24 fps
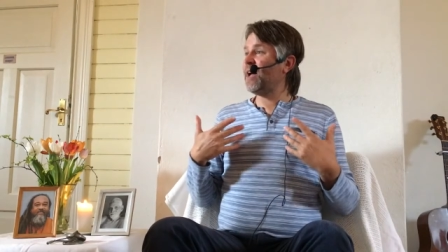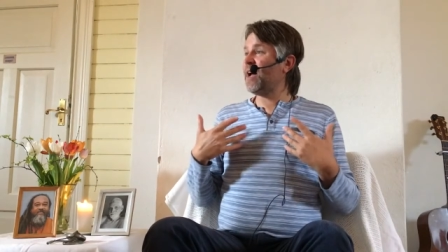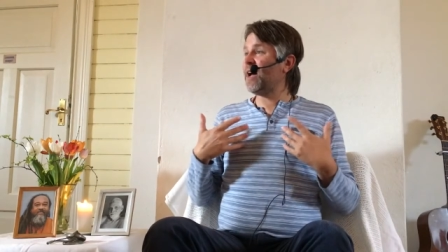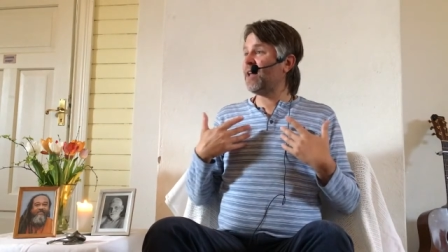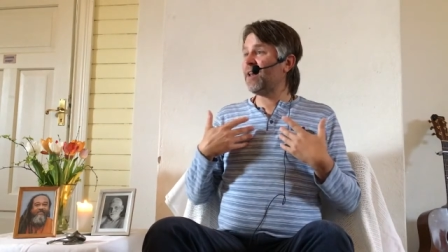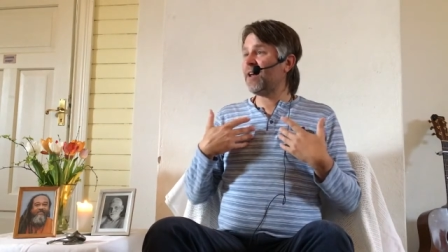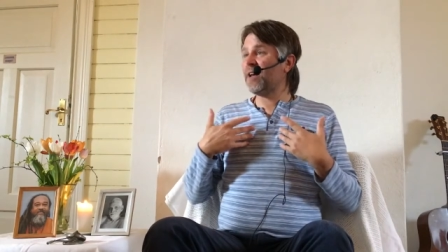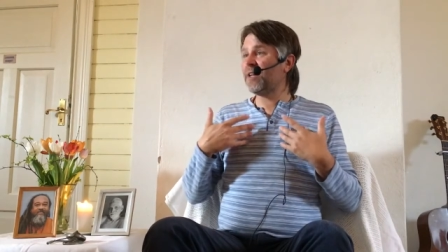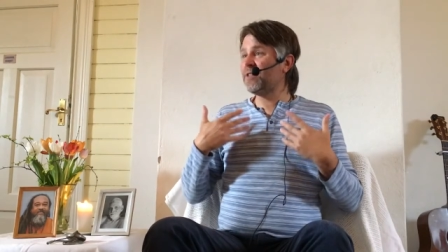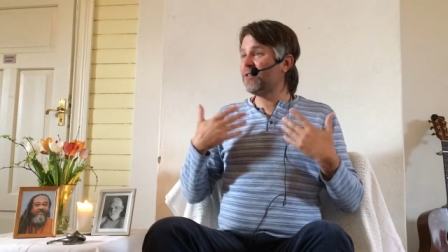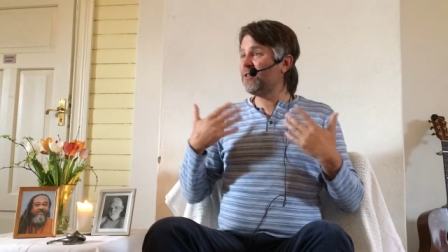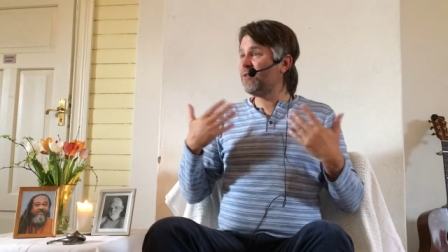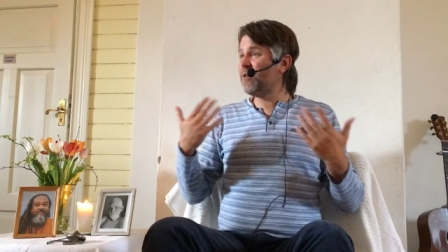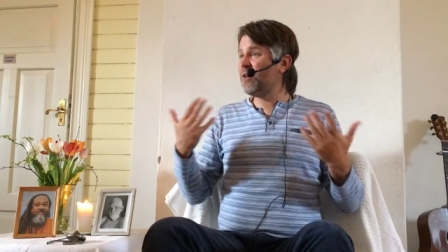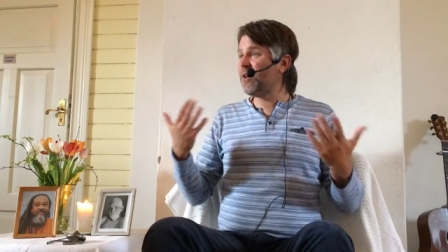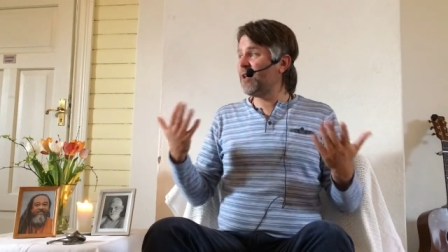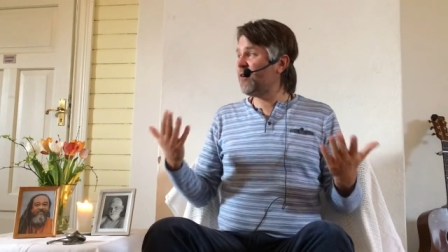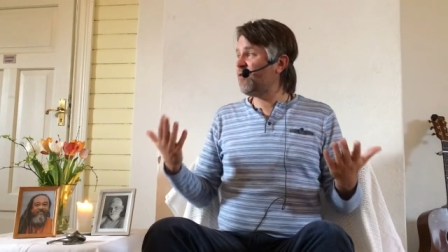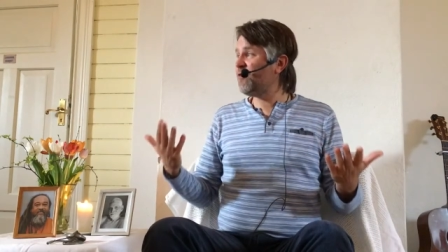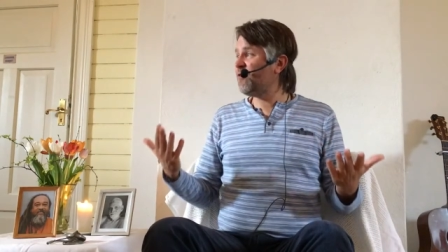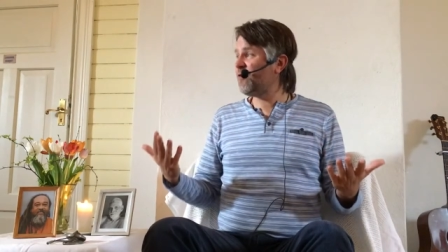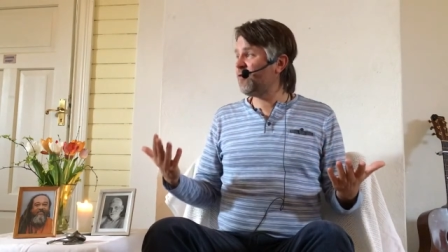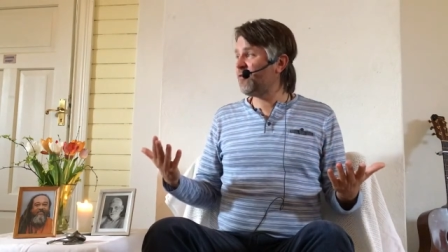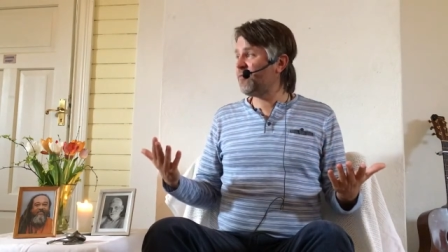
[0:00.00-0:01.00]
And I do
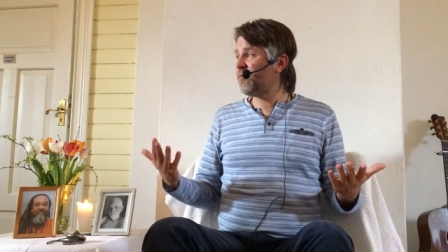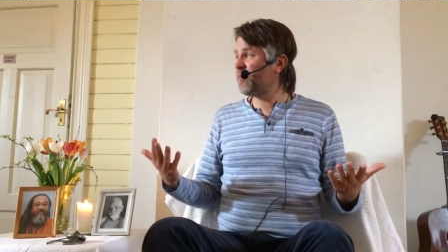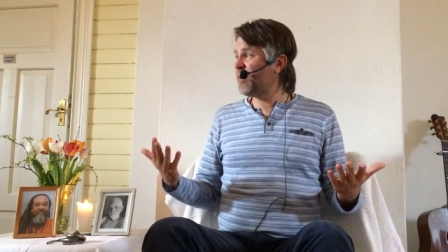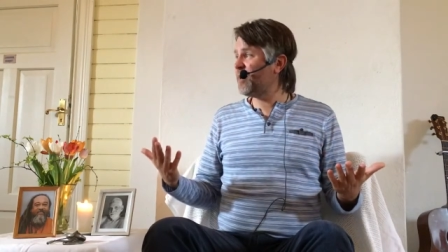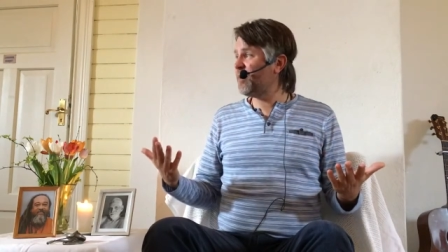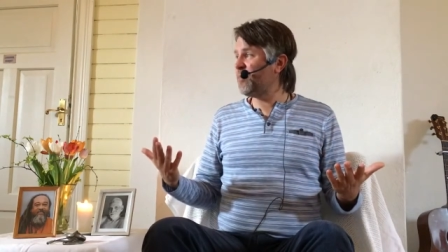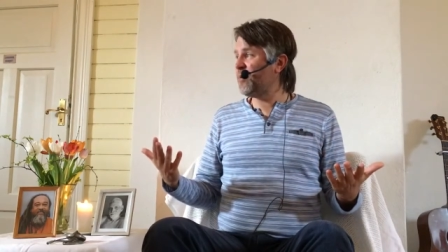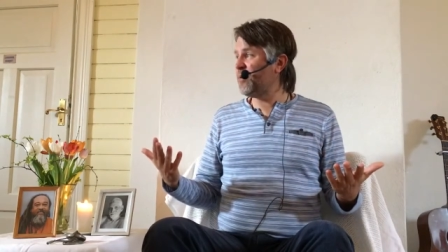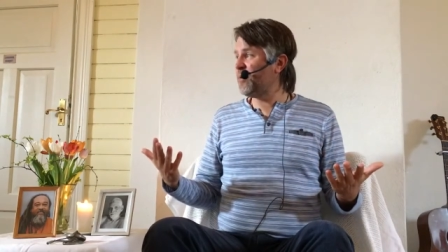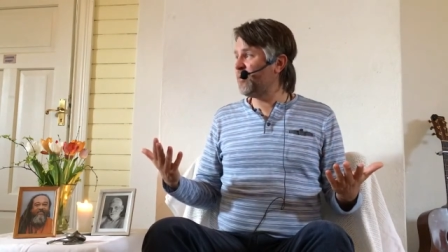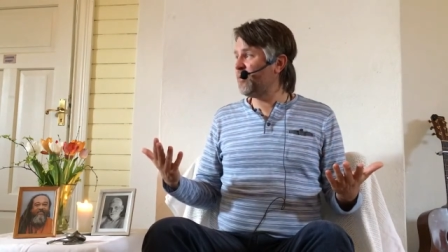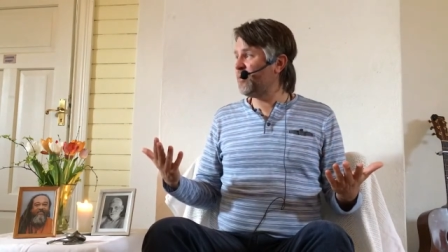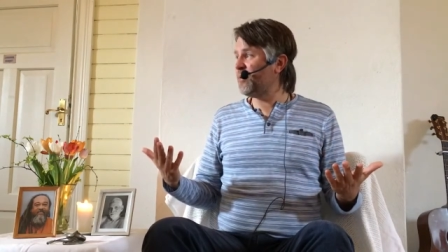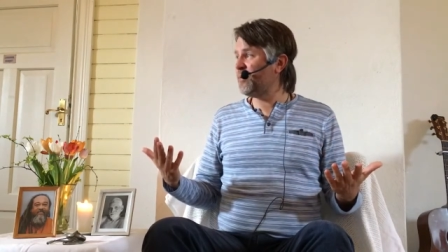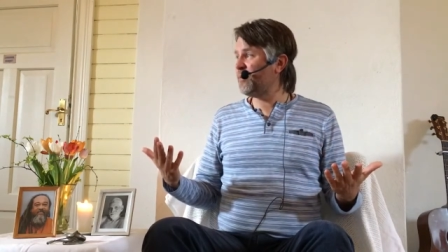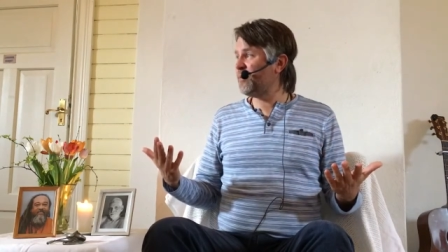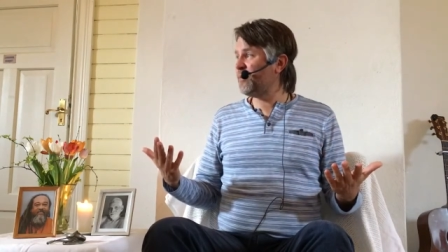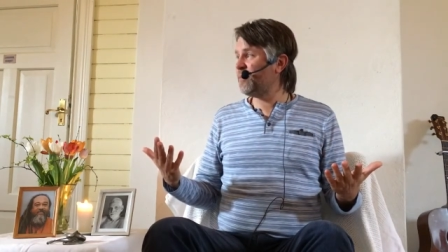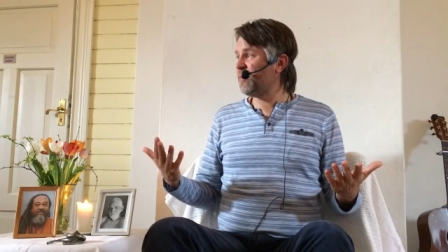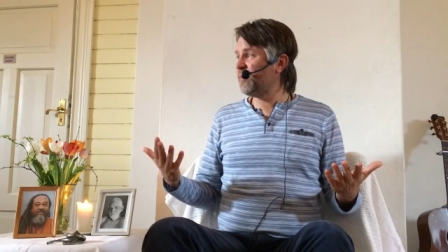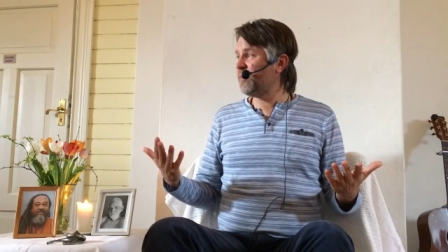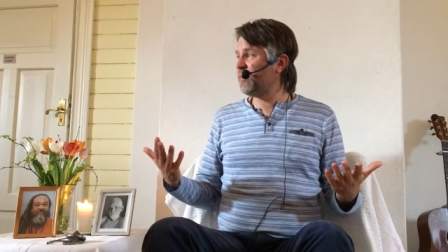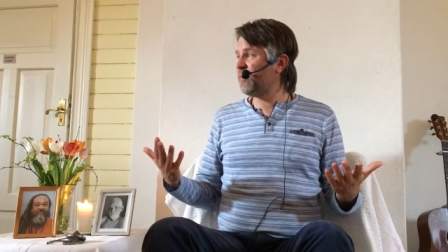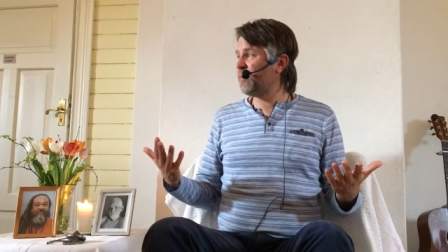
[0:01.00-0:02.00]
love people.
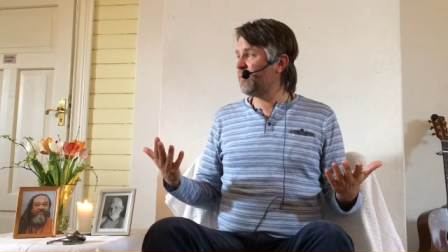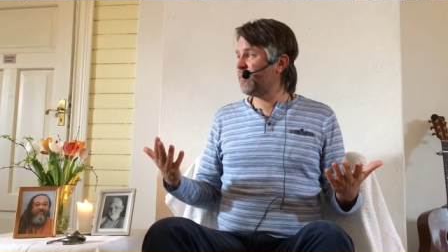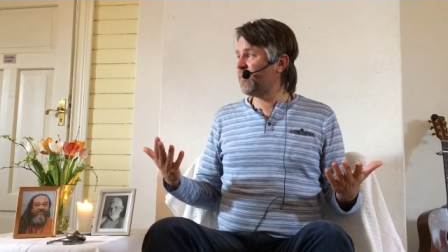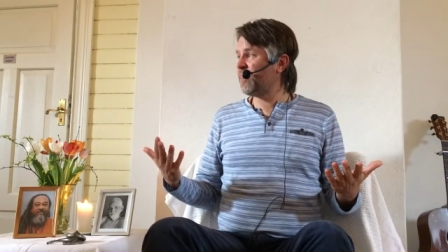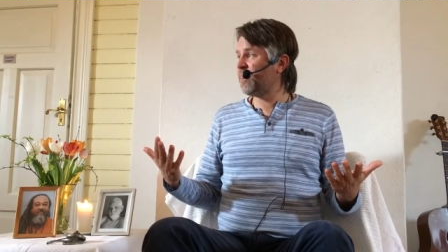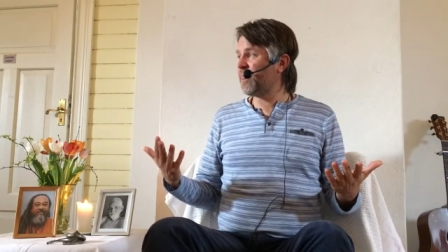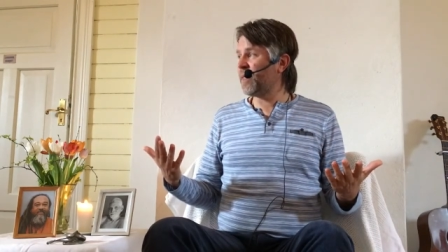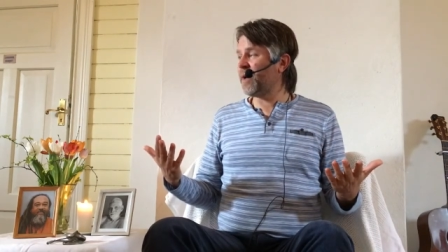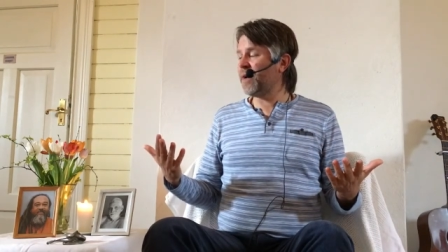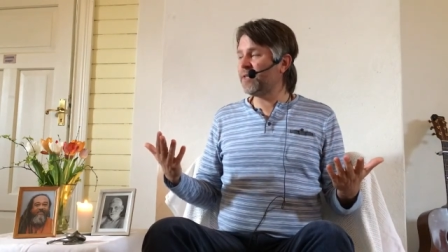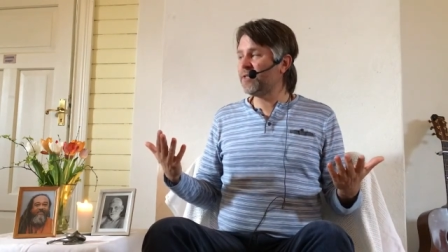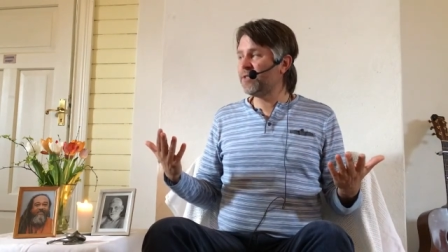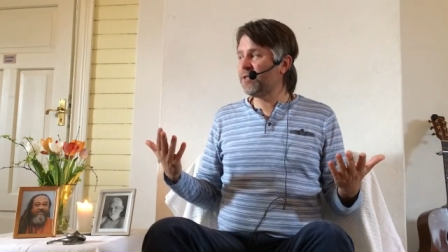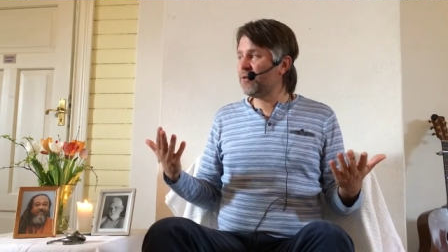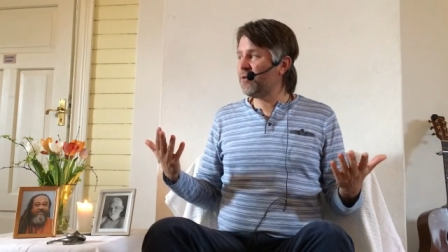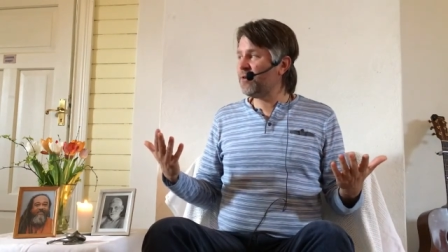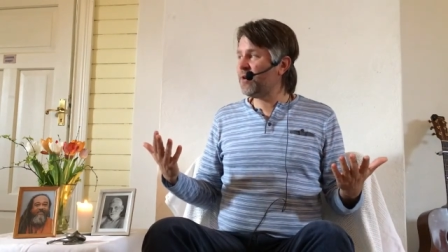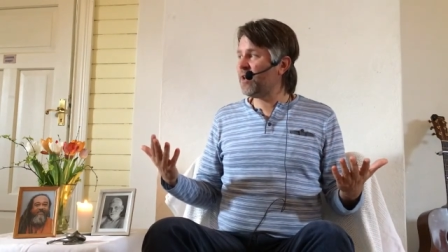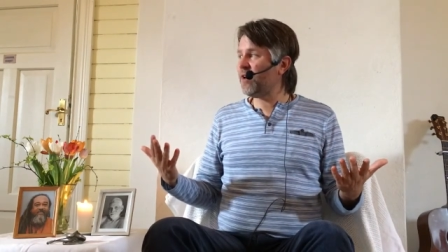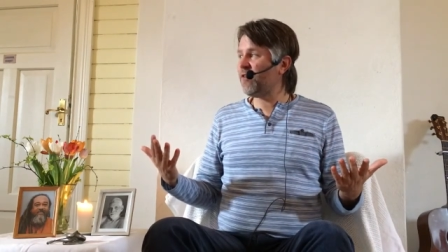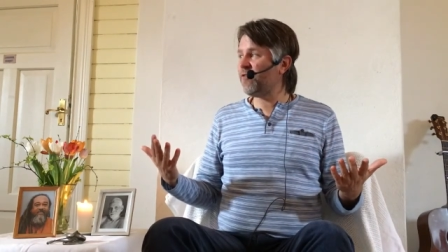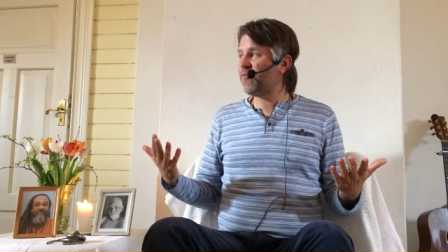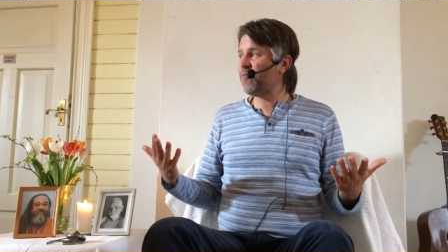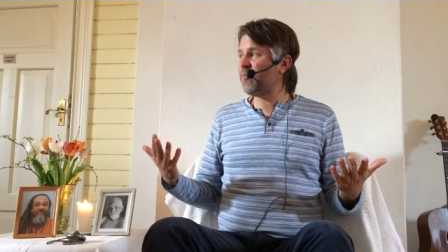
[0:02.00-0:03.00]
I do
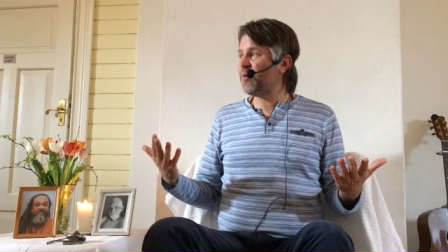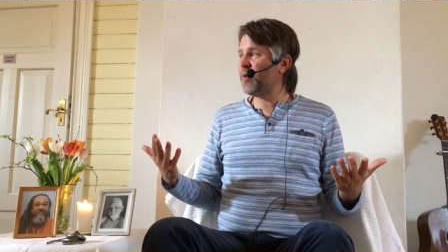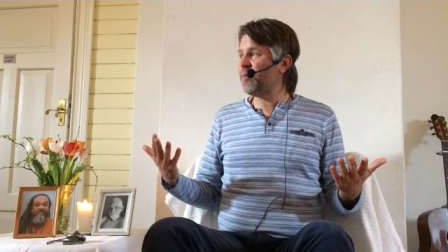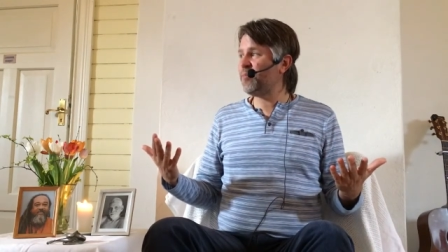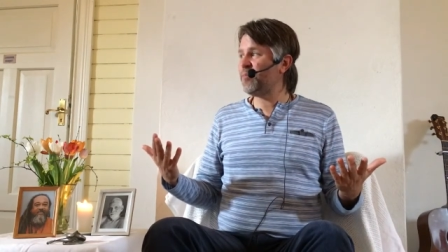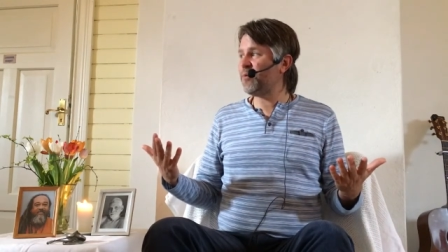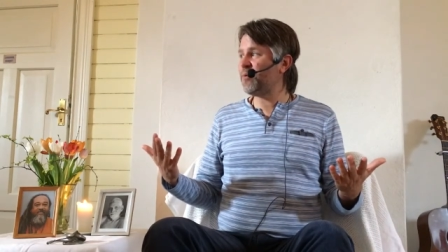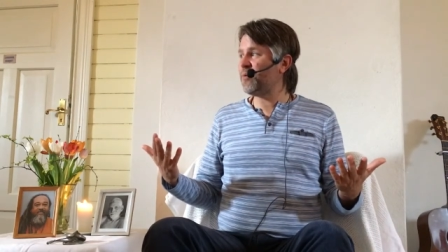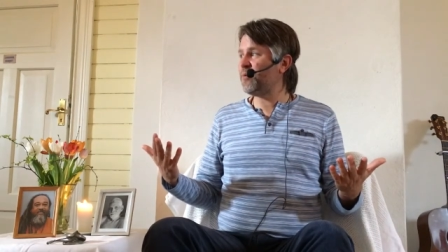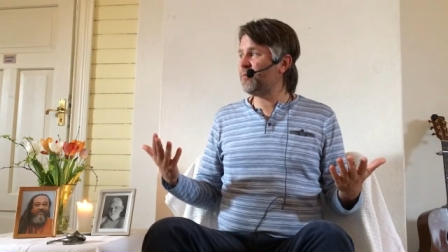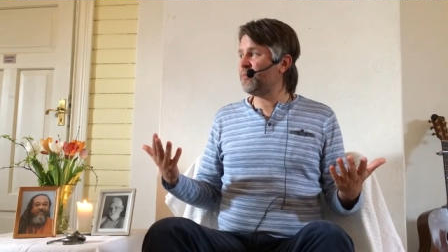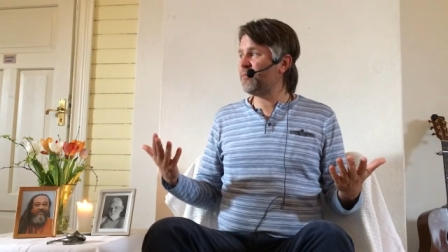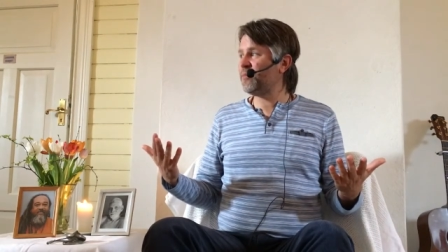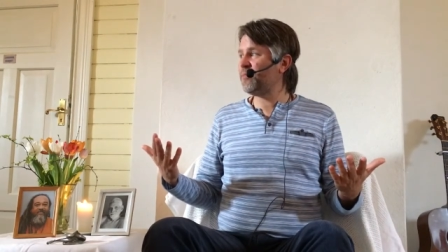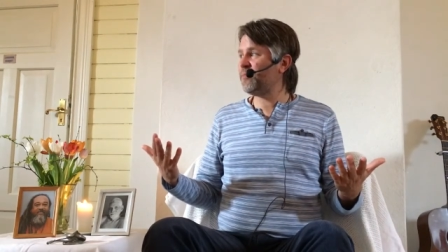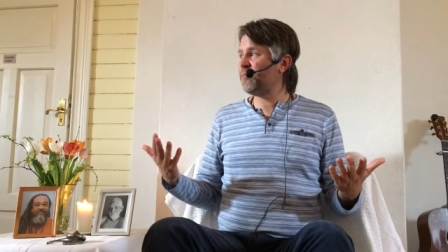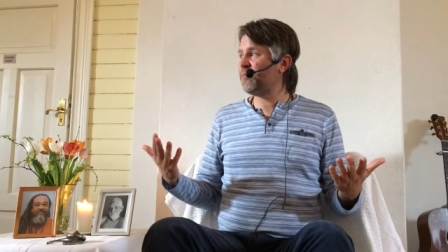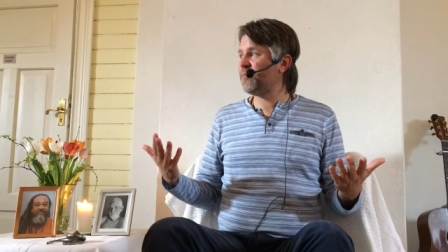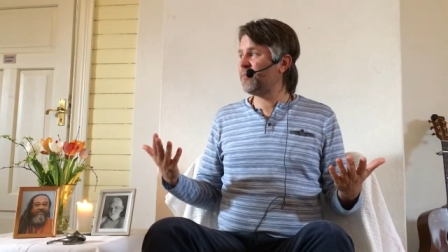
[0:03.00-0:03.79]
love people.